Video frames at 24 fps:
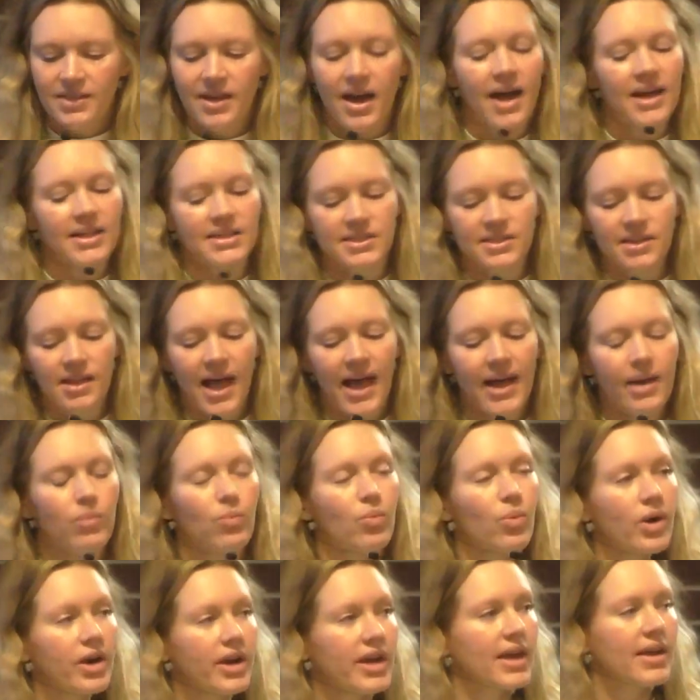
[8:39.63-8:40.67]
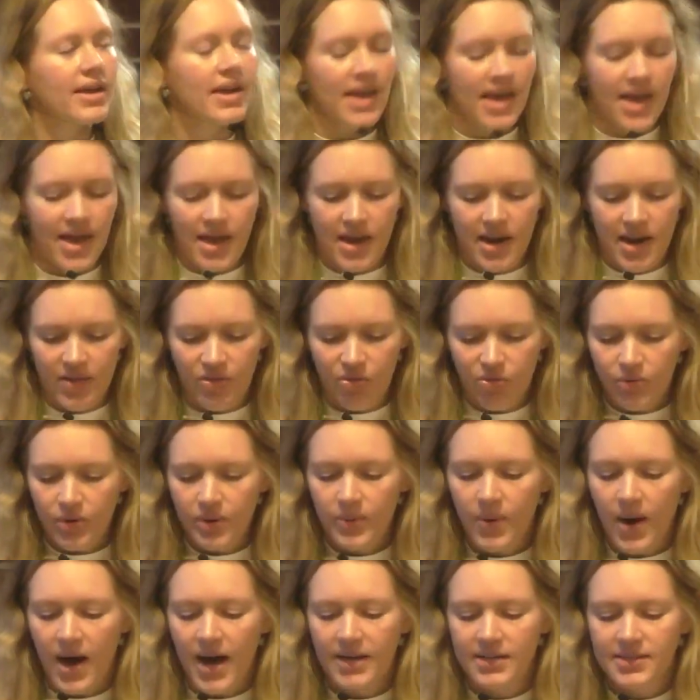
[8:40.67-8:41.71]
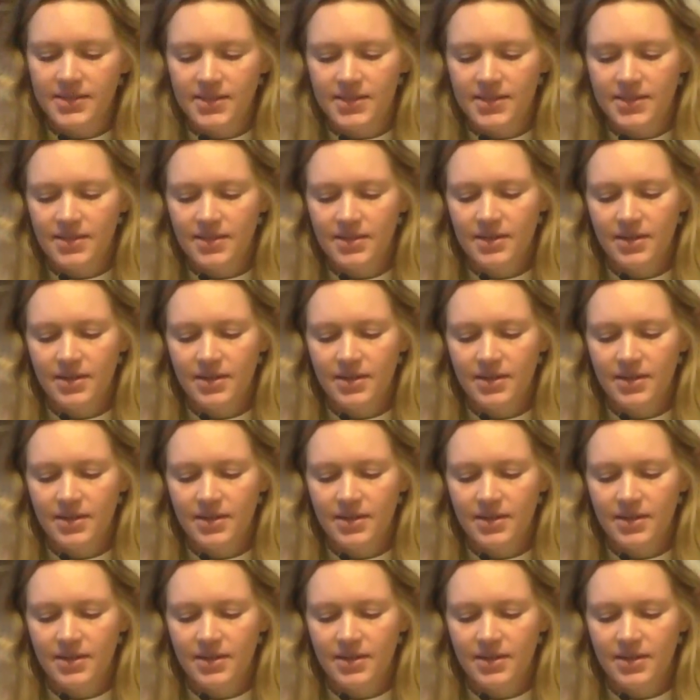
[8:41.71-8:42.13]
God's light working in and through us.